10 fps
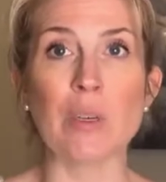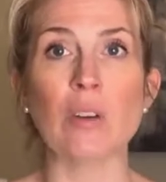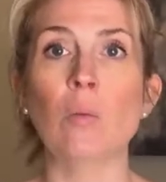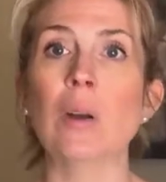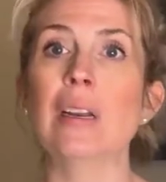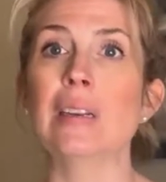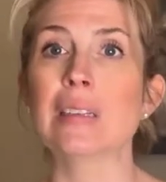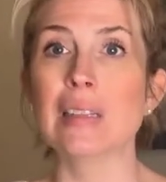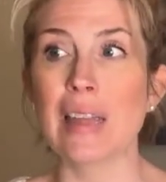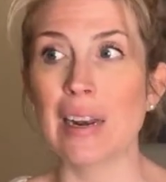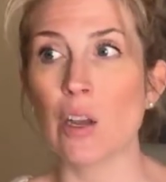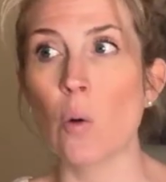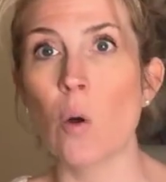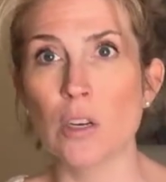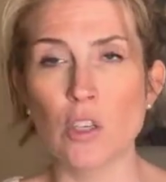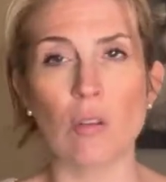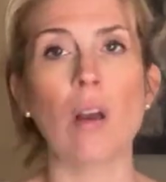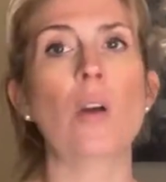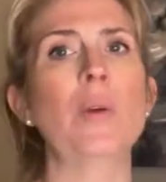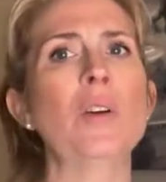we don't want it to let it go on too
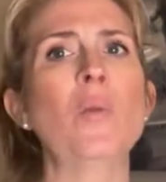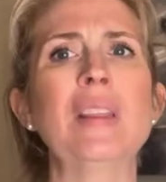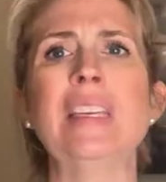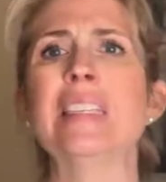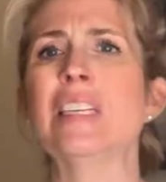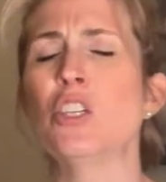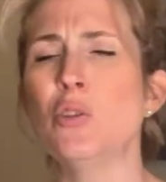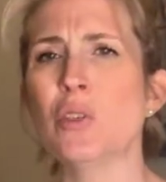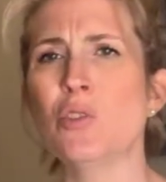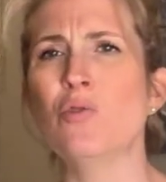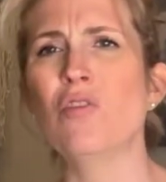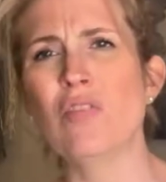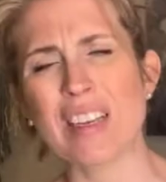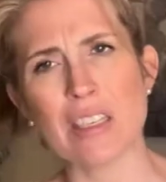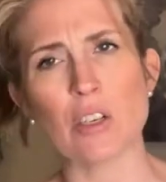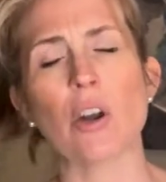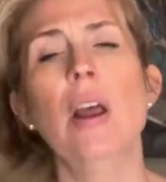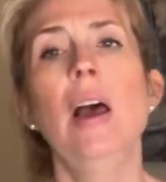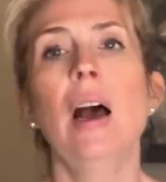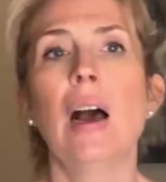long. We want these issues to
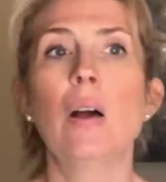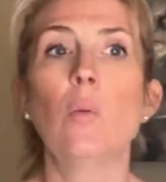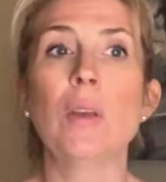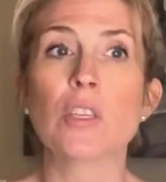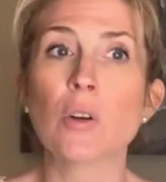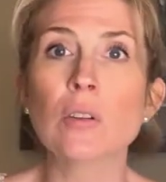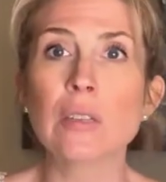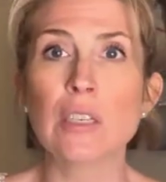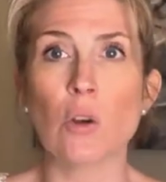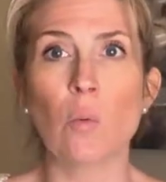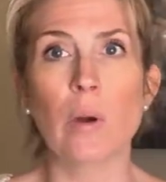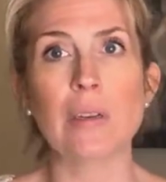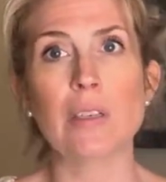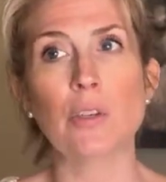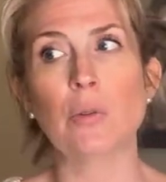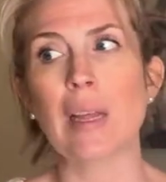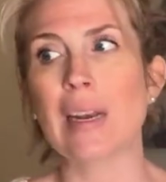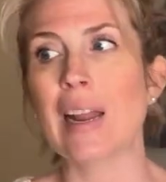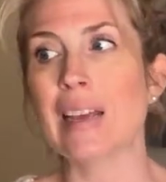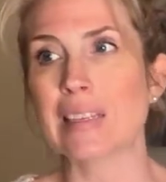fester. We certainly don't want to
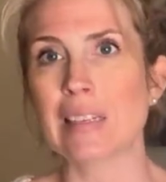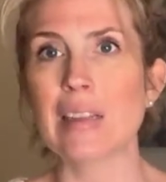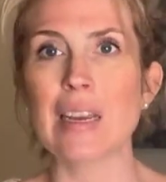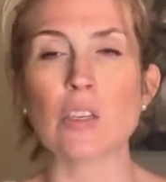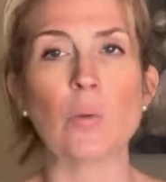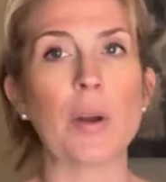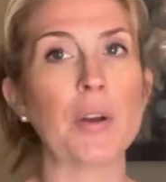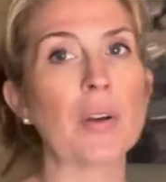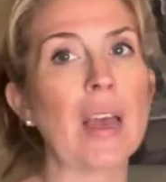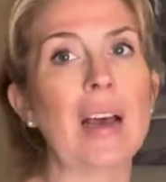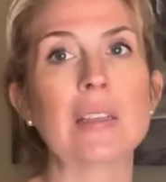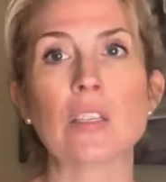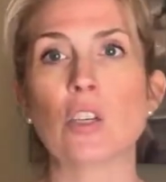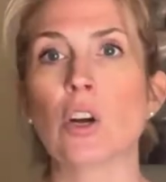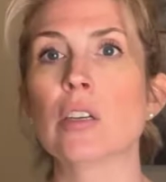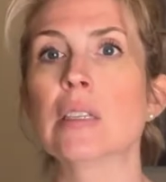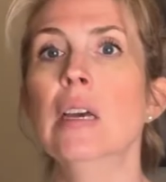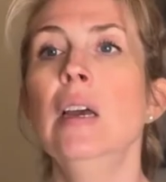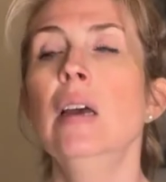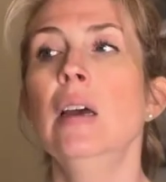let it escalate to where your cat starts
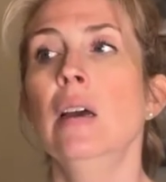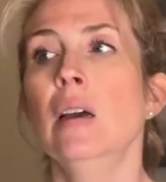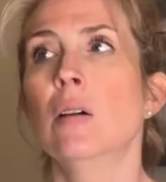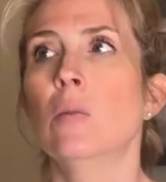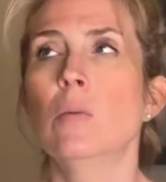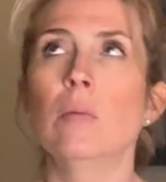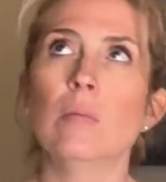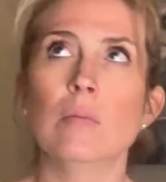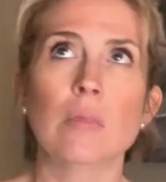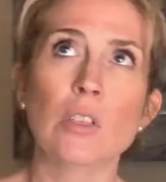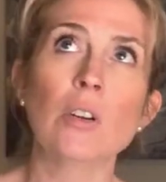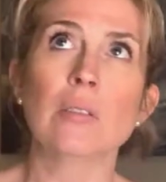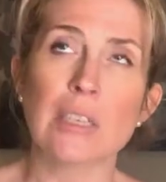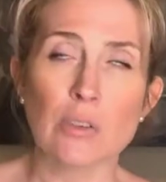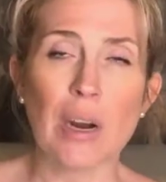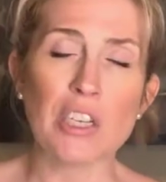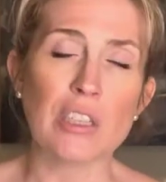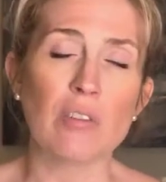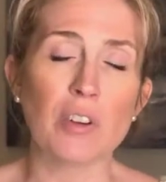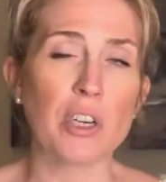certainly
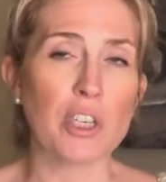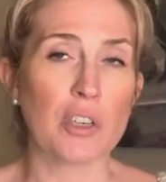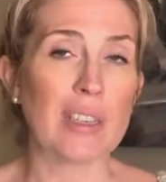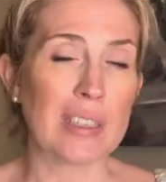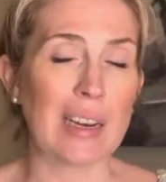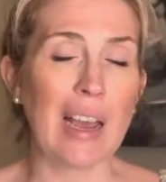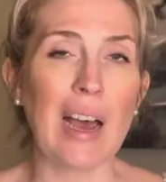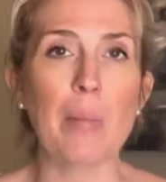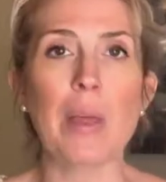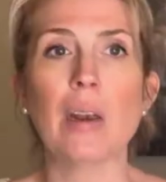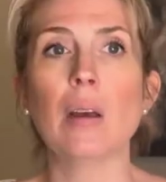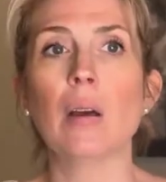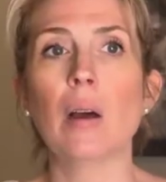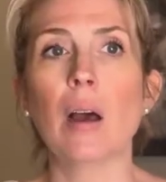scratching the furniture. That's going to happen